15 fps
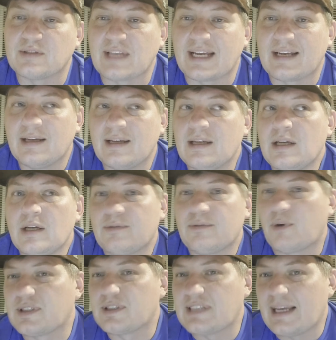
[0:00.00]
Like,
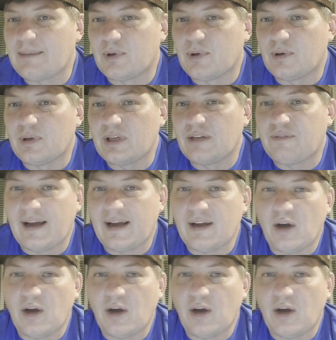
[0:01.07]
for example, if I